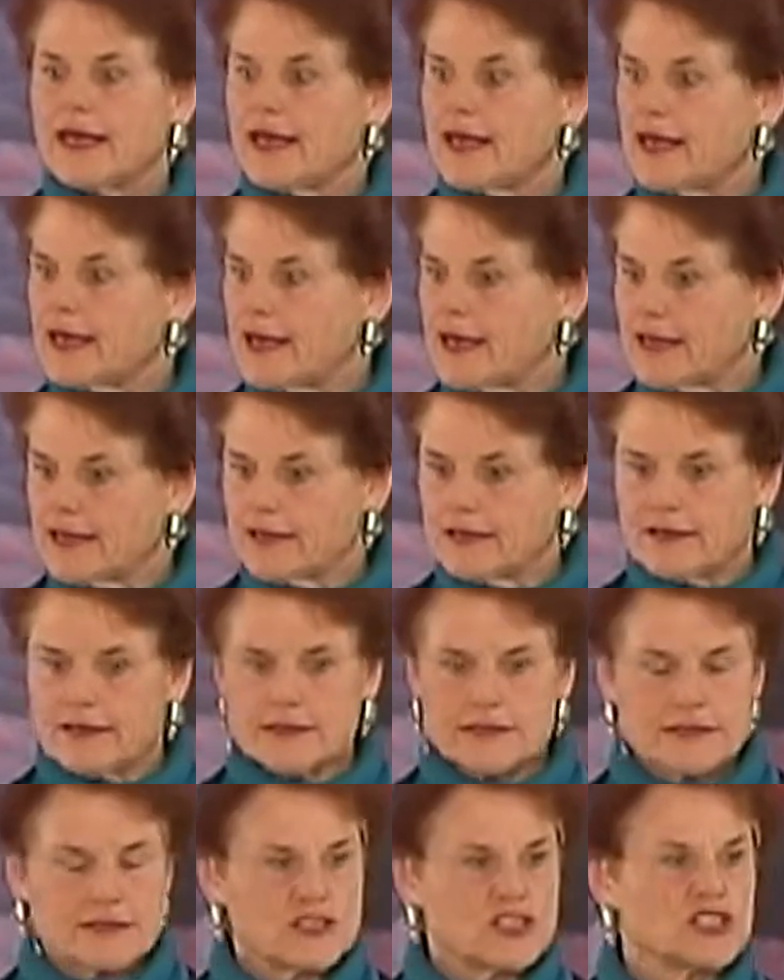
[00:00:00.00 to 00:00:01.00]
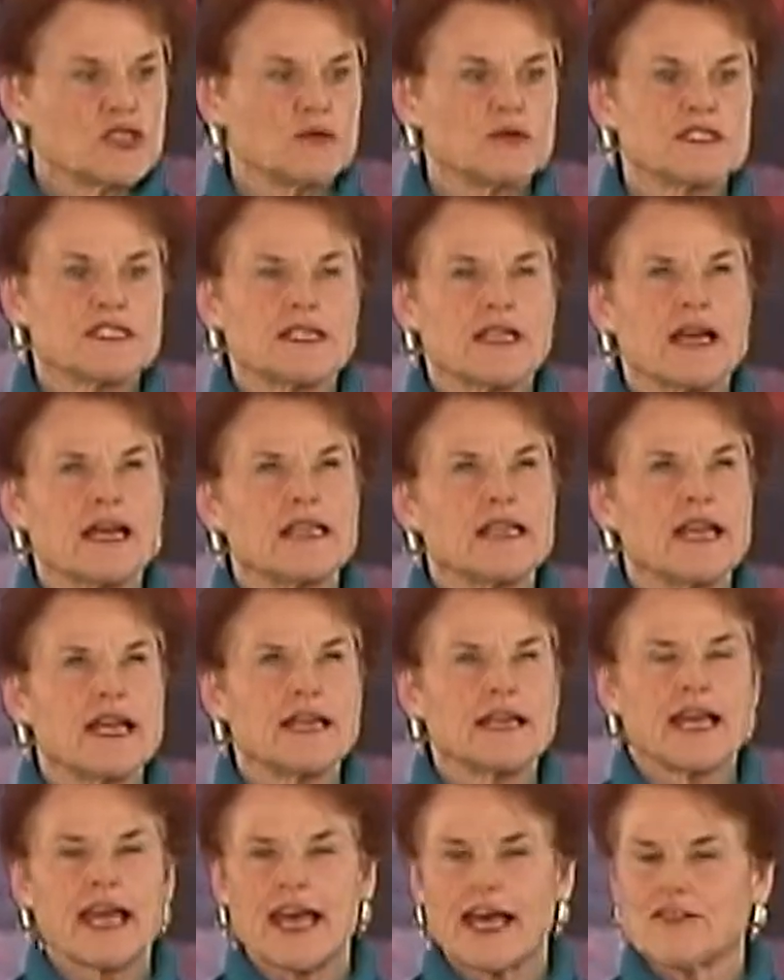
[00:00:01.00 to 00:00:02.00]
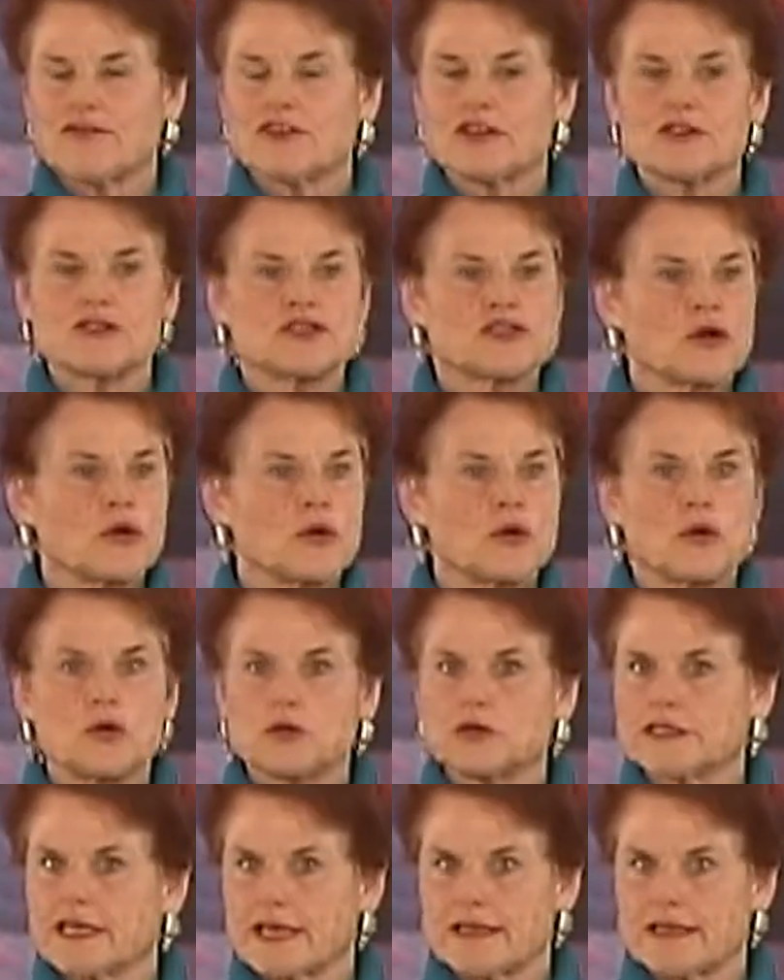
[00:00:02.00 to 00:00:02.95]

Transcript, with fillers: and she was 98 and a half years old